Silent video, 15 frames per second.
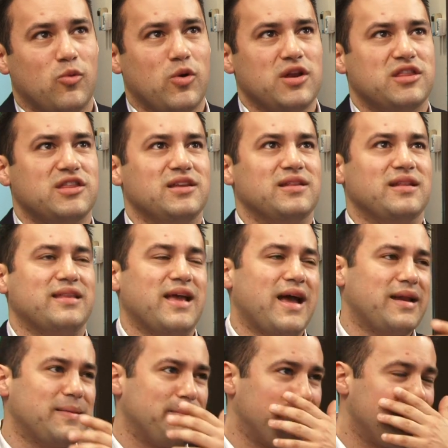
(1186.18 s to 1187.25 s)
One thing
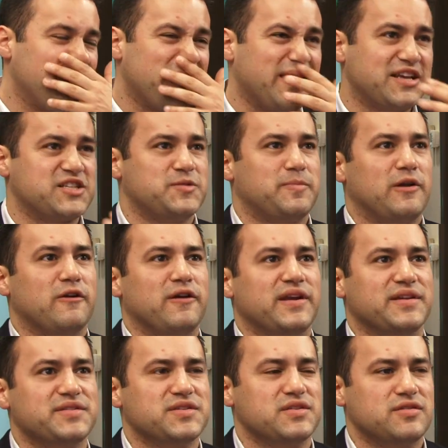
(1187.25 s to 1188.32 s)
that
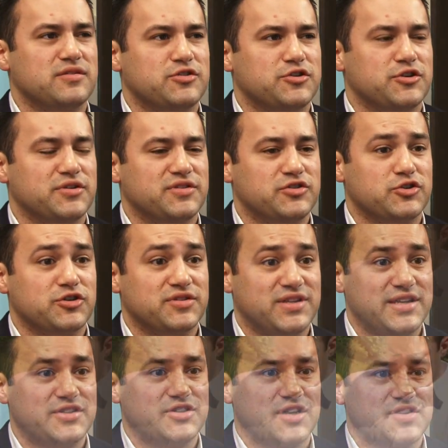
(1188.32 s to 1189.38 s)
experience should
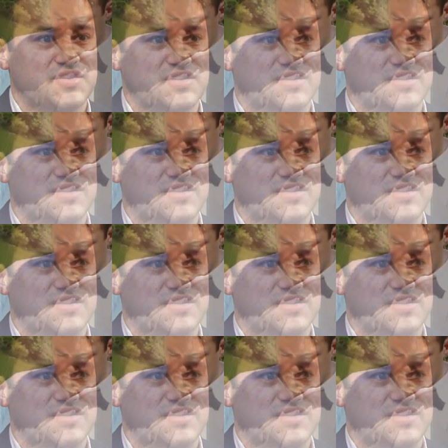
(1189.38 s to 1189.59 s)
teach us